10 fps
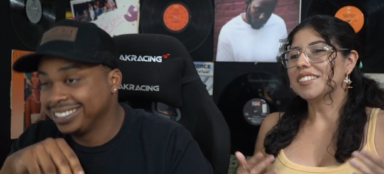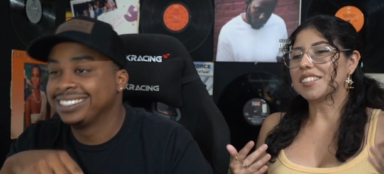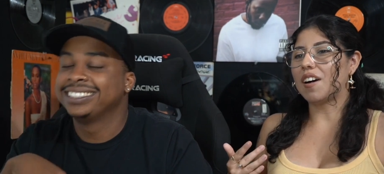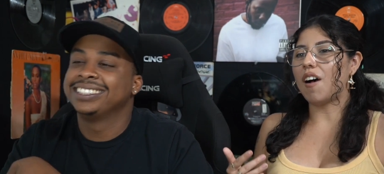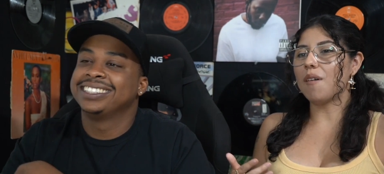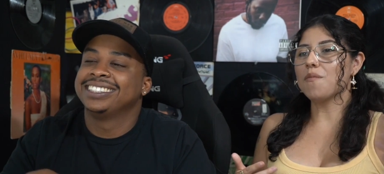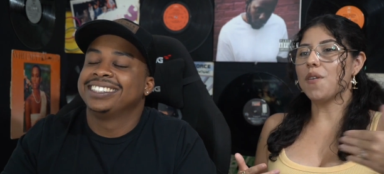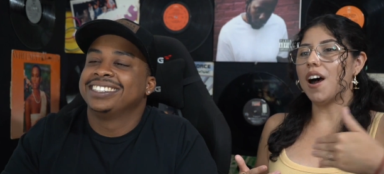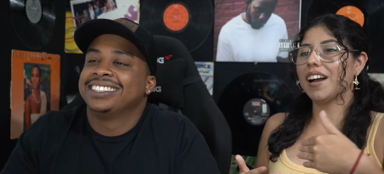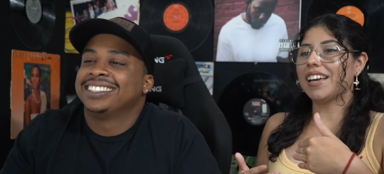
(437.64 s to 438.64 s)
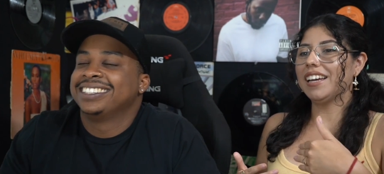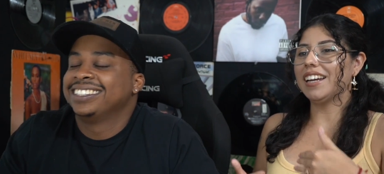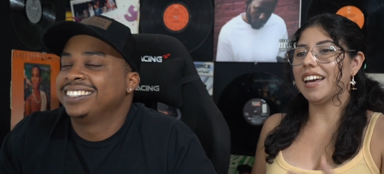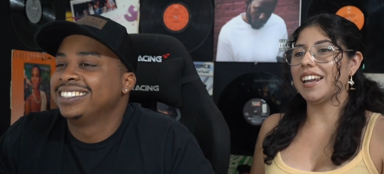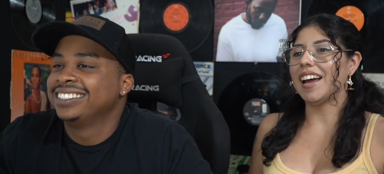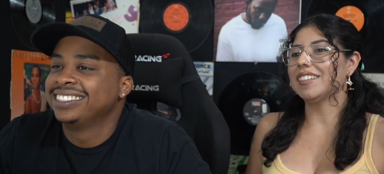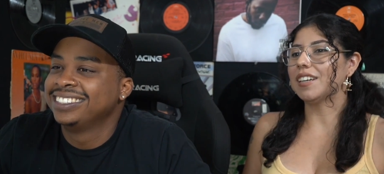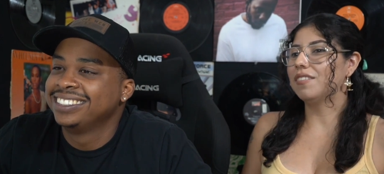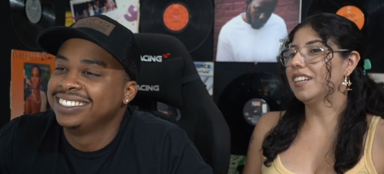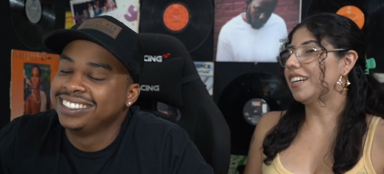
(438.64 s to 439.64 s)
Speaker 1: So I'm walking and as
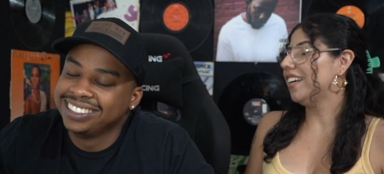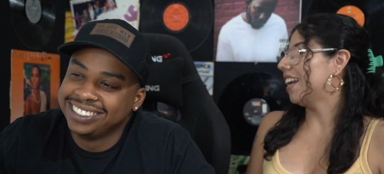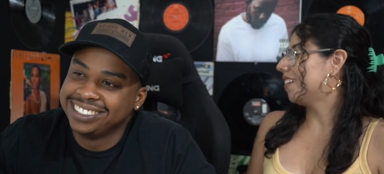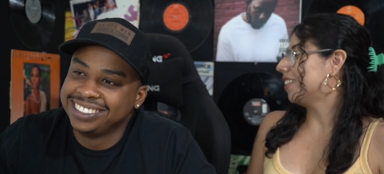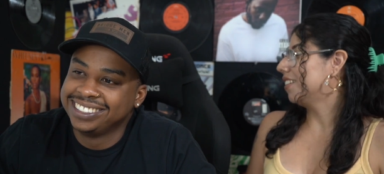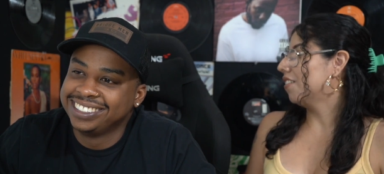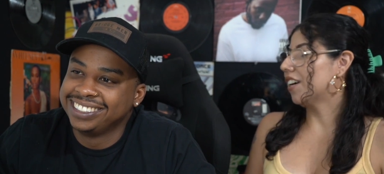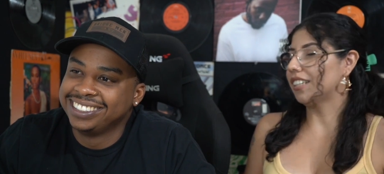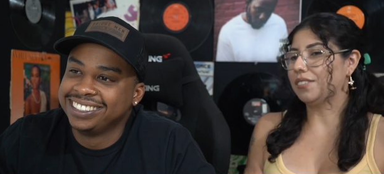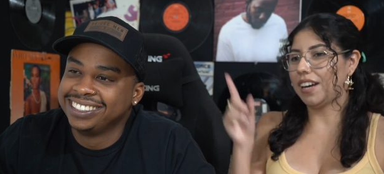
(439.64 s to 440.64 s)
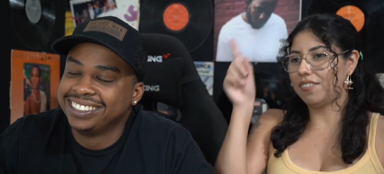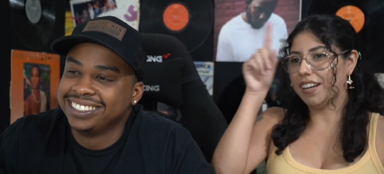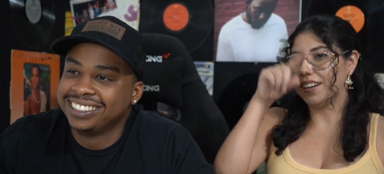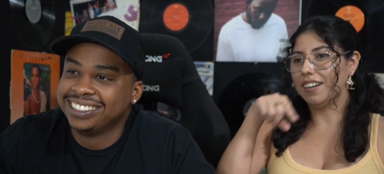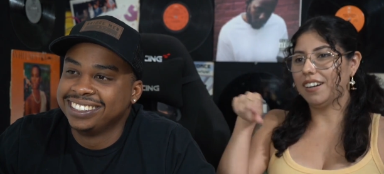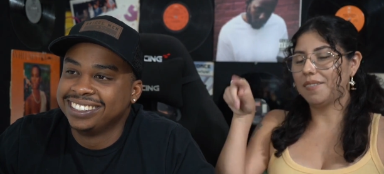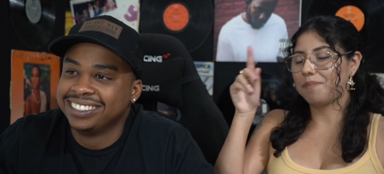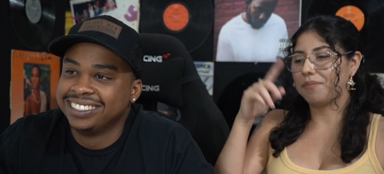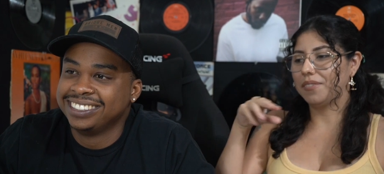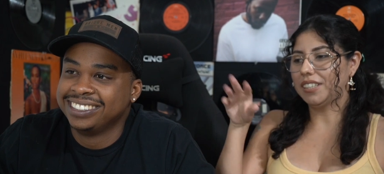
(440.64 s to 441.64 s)
I'm looking out the door because we have like
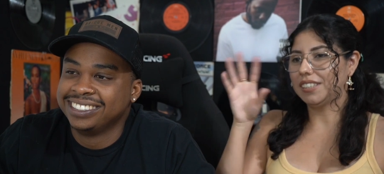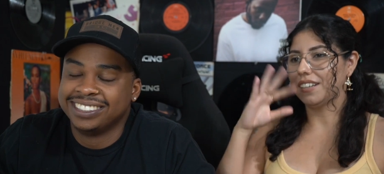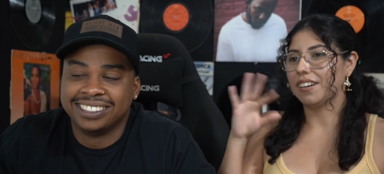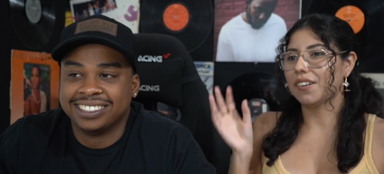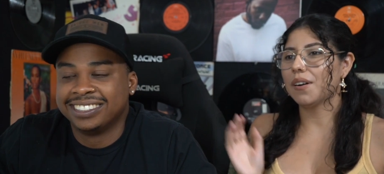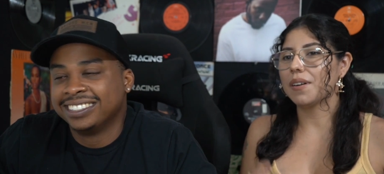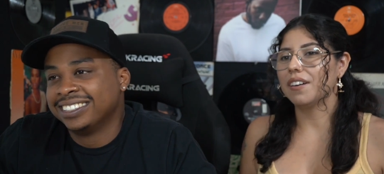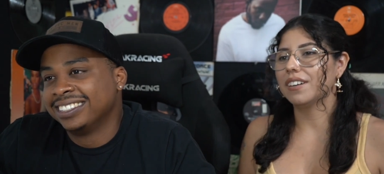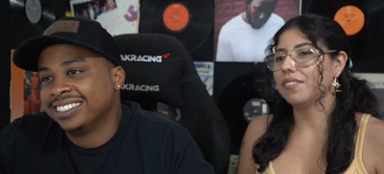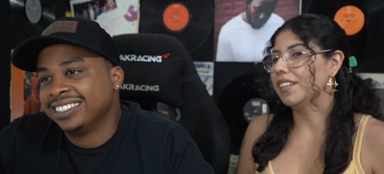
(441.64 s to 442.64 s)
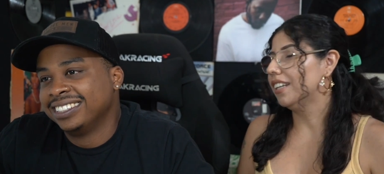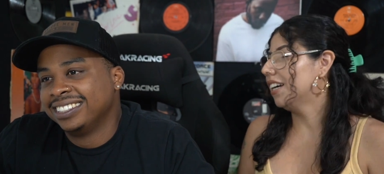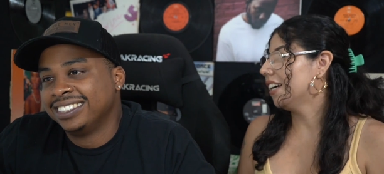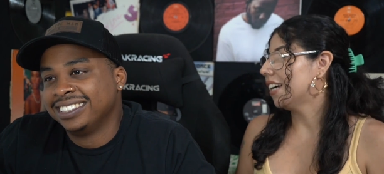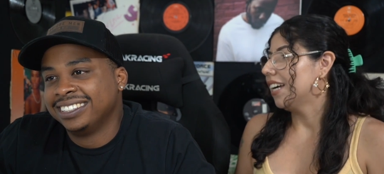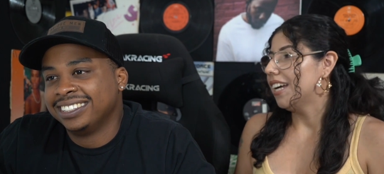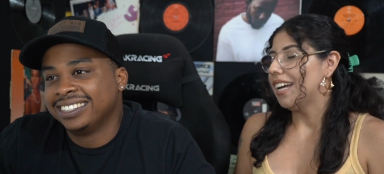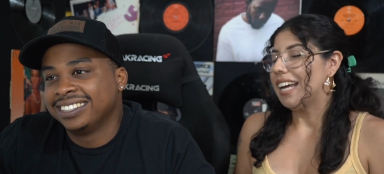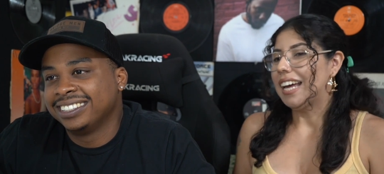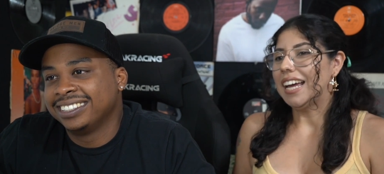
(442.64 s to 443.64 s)
um we can see out our door whatever, and we look
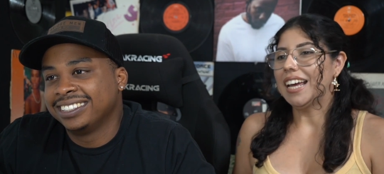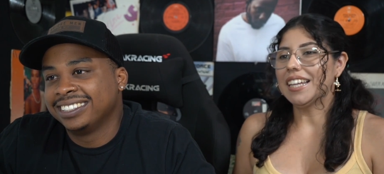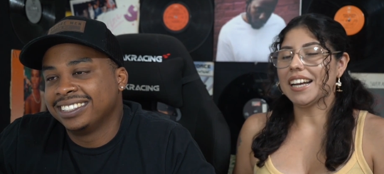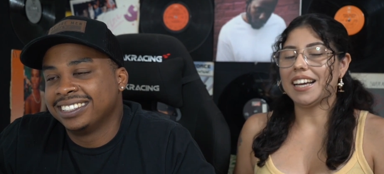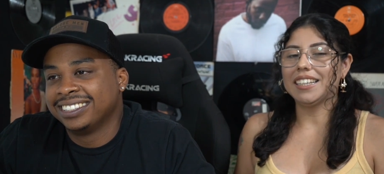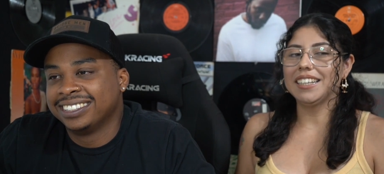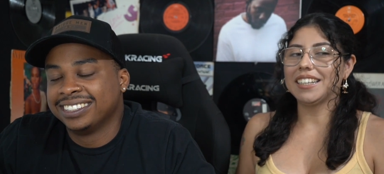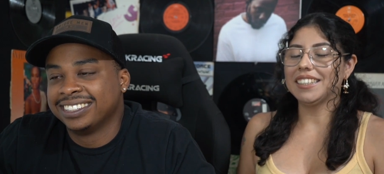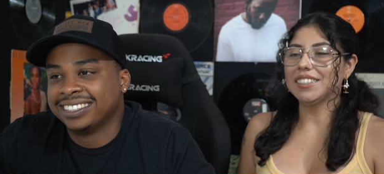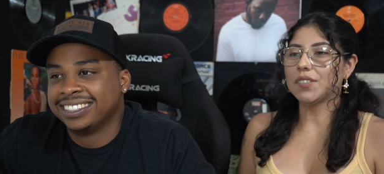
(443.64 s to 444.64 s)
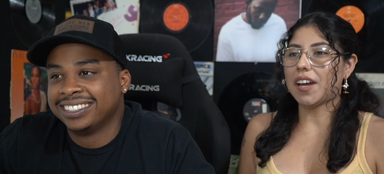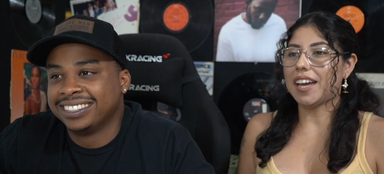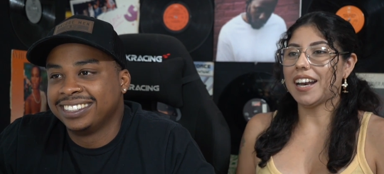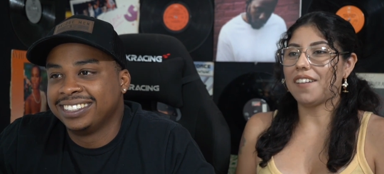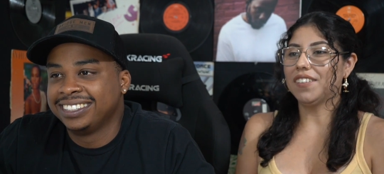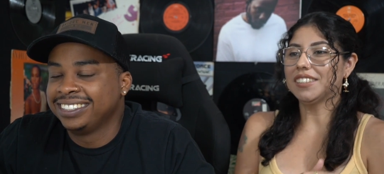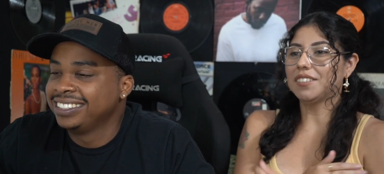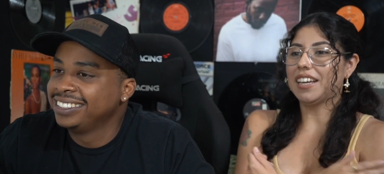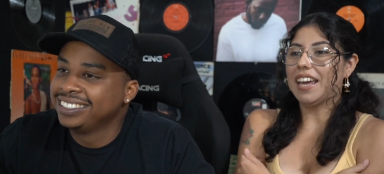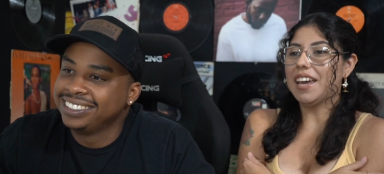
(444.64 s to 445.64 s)
and then I look at this way and I feel
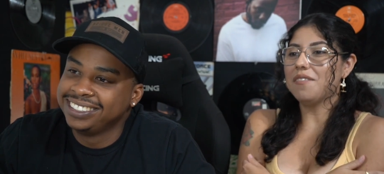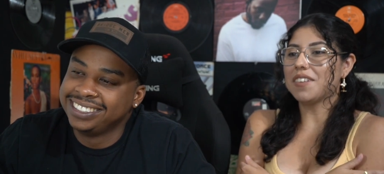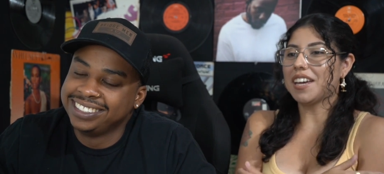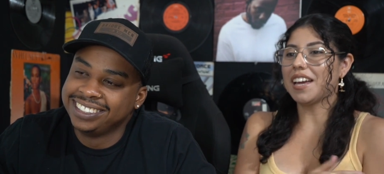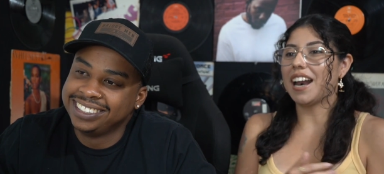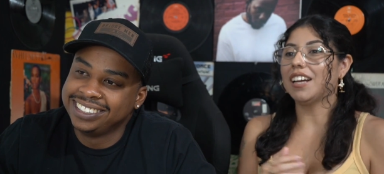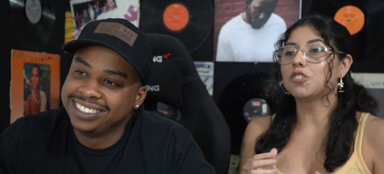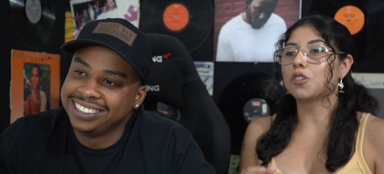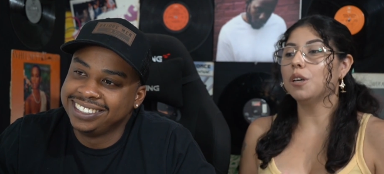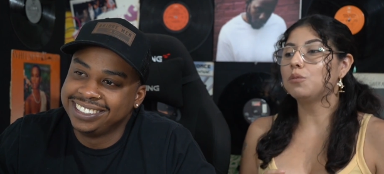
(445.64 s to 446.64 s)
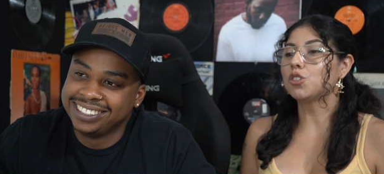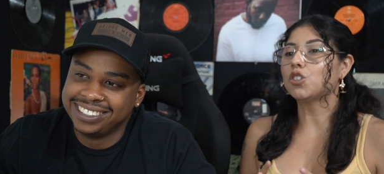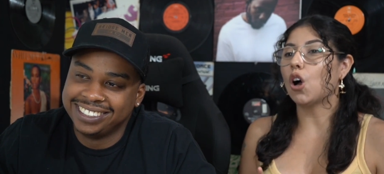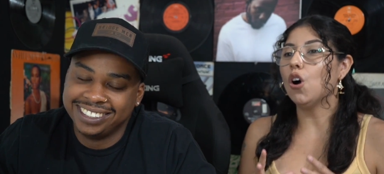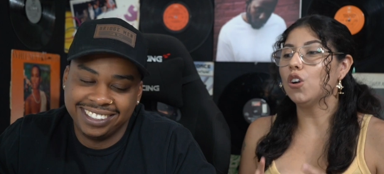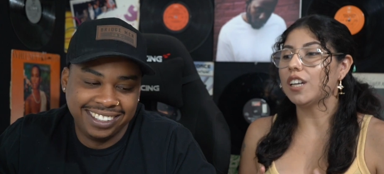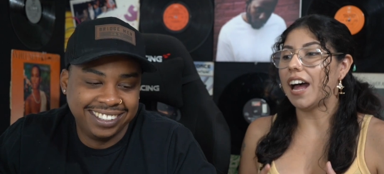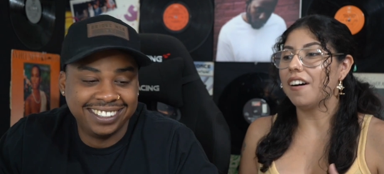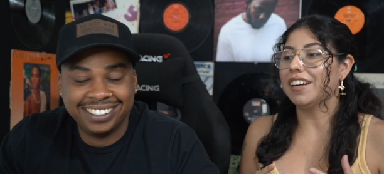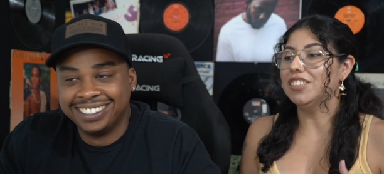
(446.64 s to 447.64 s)
something hit me and I scream so
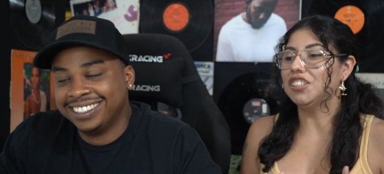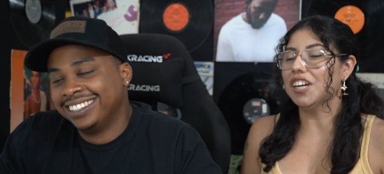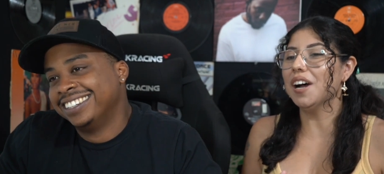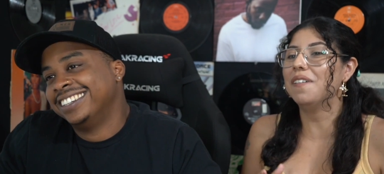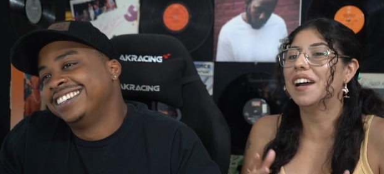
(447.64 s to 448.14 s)
loud and jump.